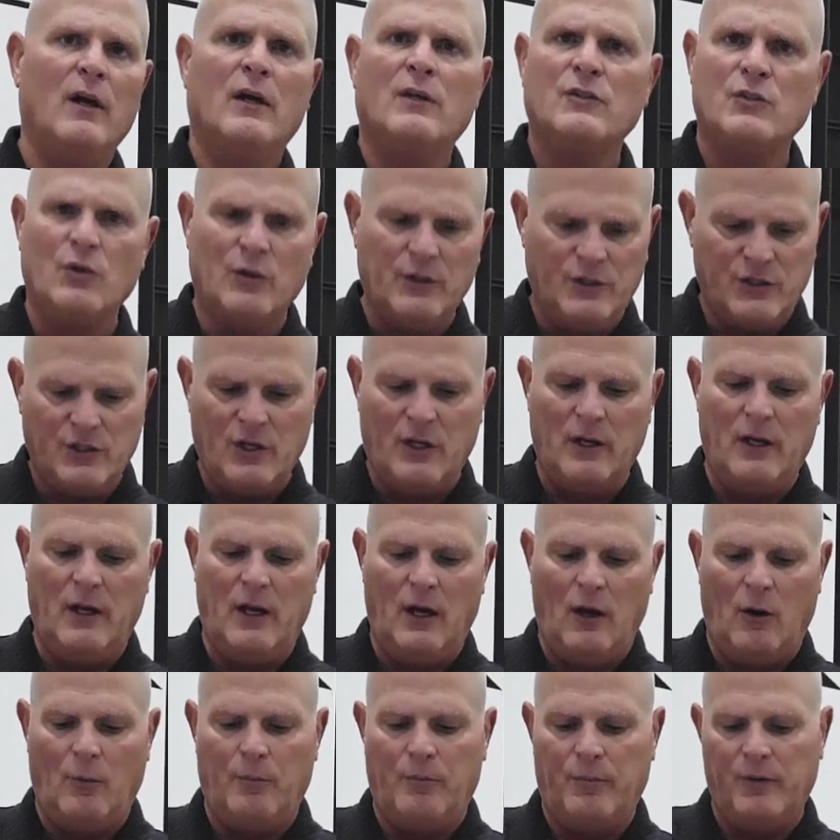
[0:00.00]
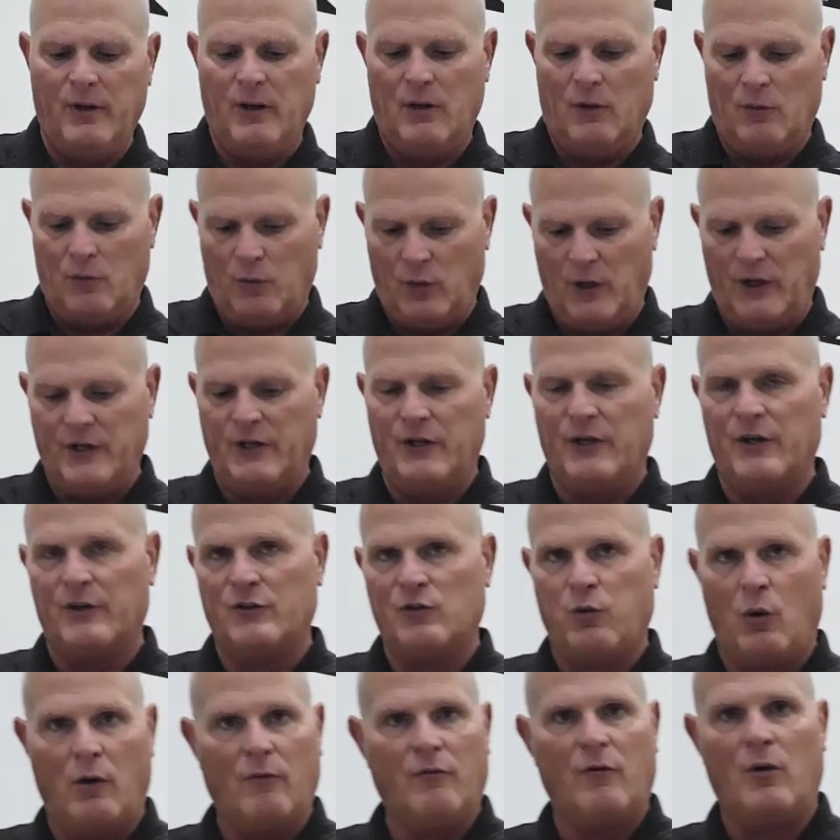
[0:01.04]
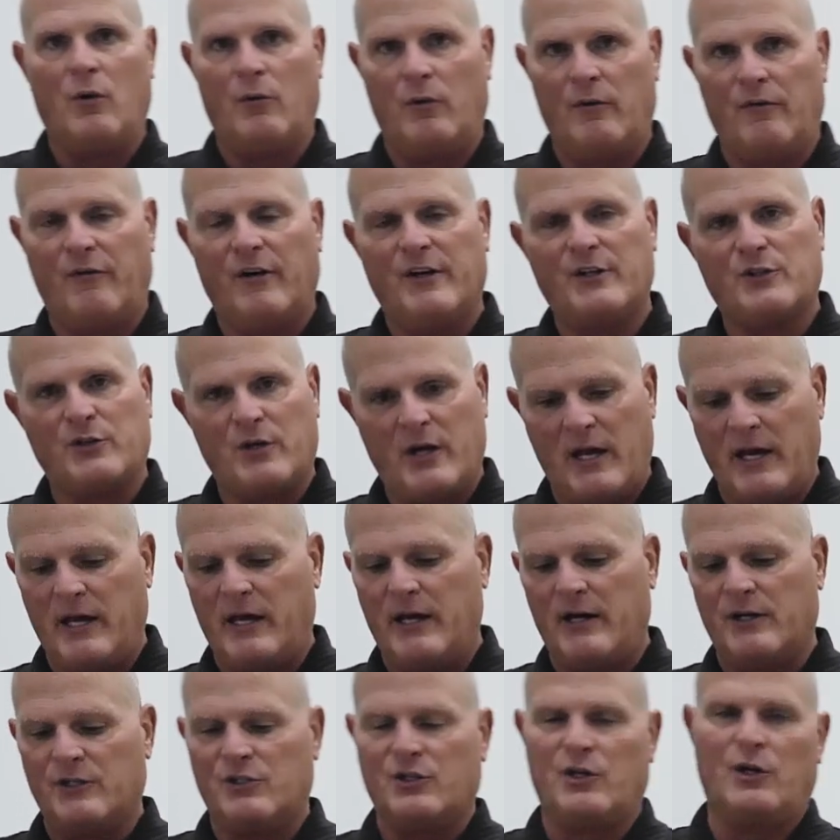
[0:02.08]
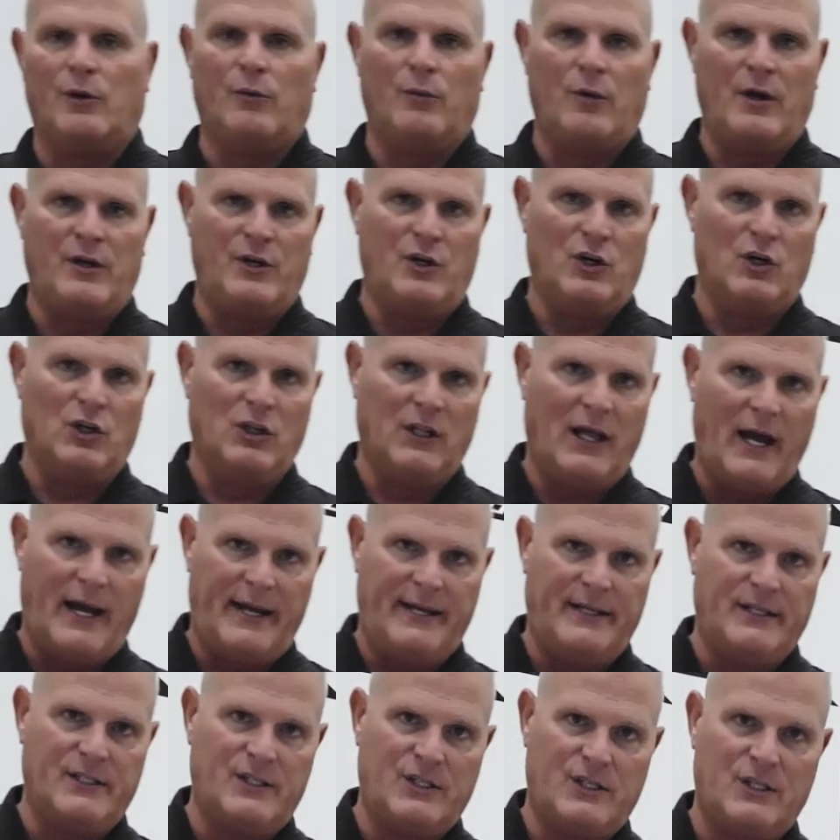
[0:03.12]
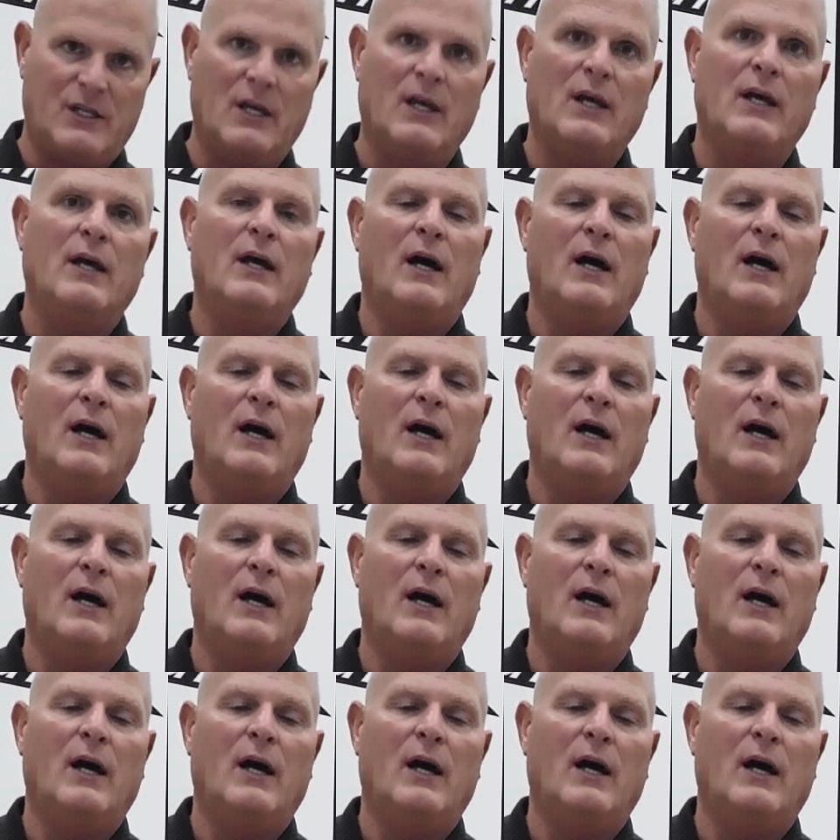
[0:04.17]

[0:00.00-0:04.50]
So it's going to help, run your 12-volt refrigerator. It's going to run your lights.